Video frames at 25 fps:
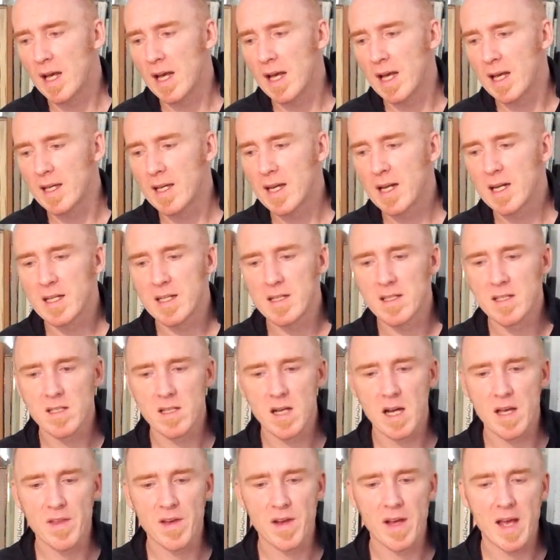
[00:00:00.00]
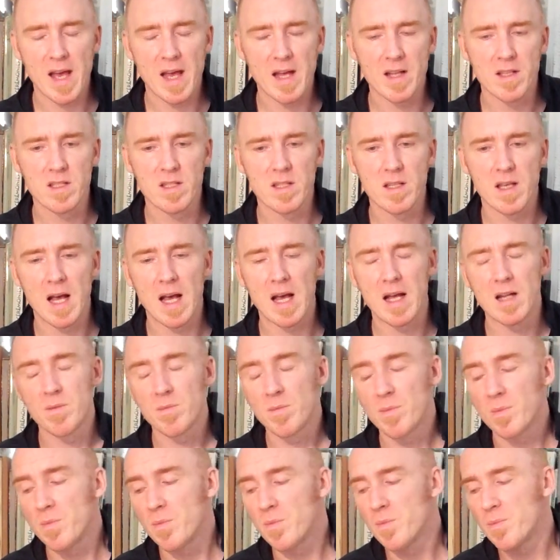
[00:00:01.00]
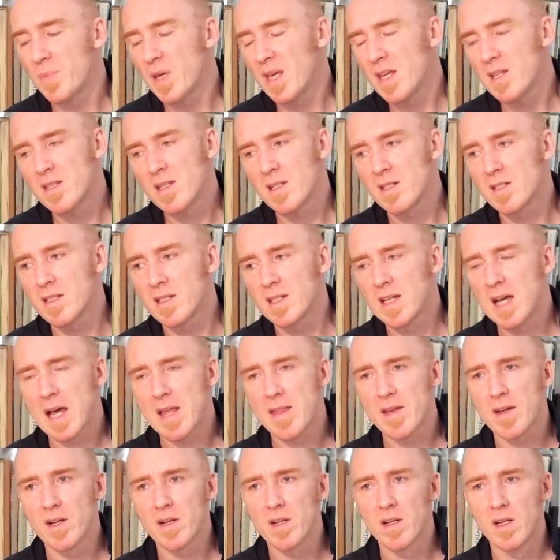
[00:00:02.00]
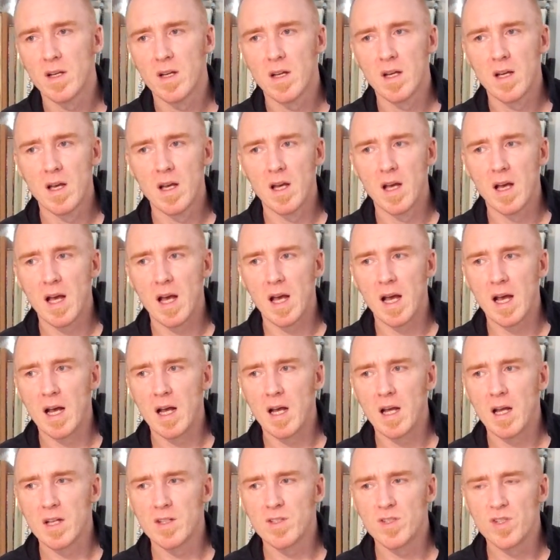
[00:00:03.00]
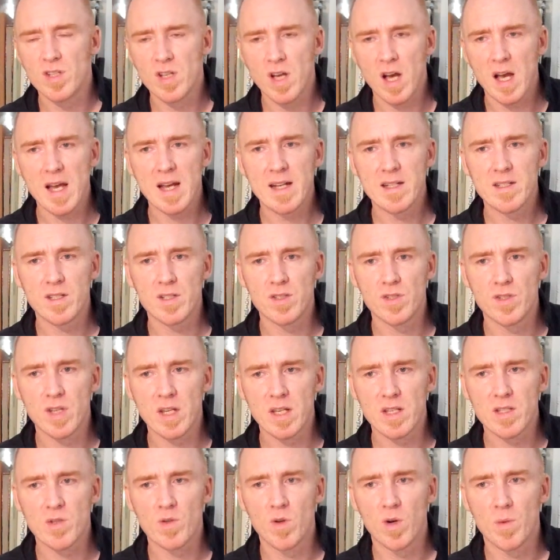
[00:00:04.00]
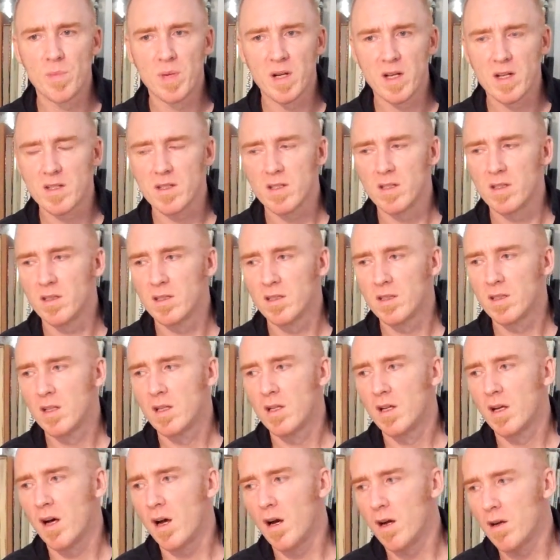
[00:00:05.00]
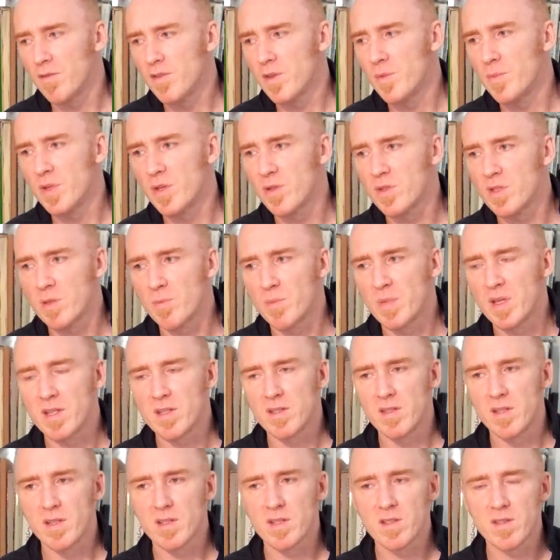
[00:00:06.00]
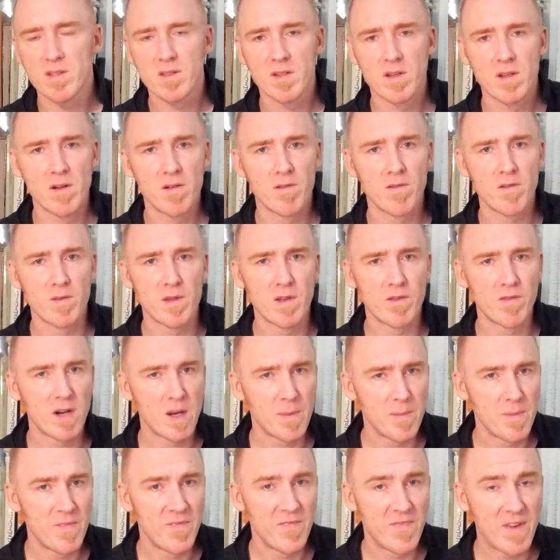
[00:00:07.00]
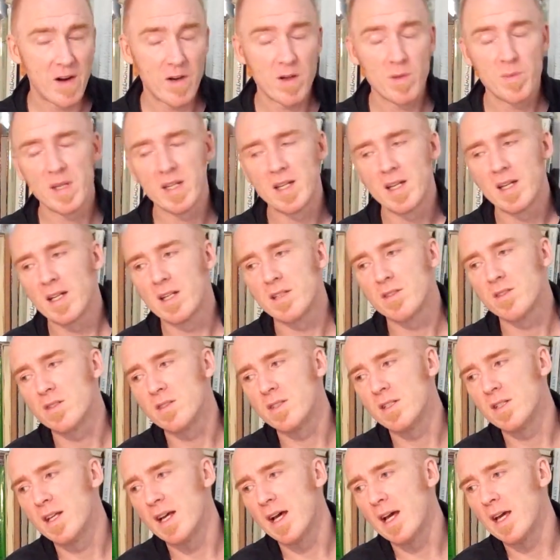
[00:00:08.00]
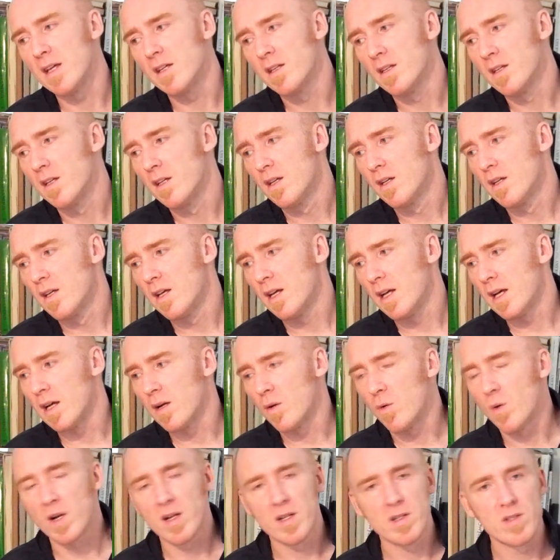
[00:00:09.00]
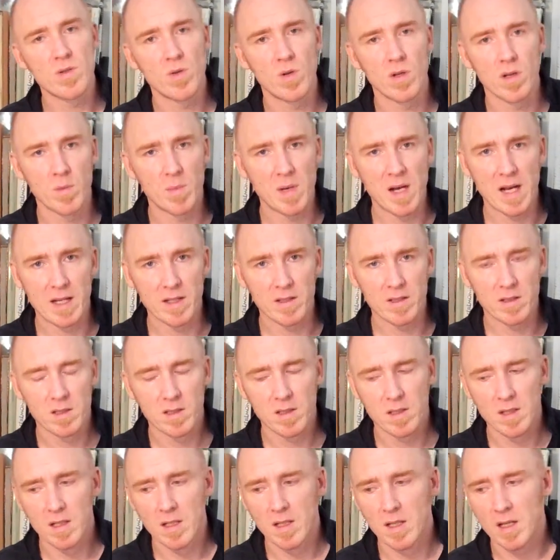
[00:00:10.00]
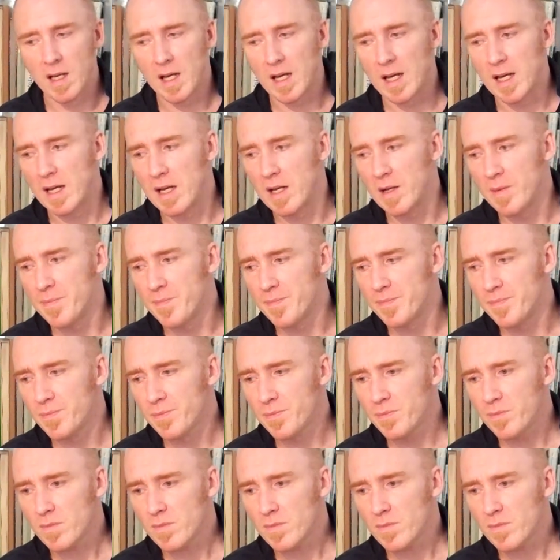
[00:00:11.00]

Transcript: uh, getting inside their heads and piecing together uh, a giant jigsaw puzzle of the music business from the very beginning to today, uh, what it's all about. Um,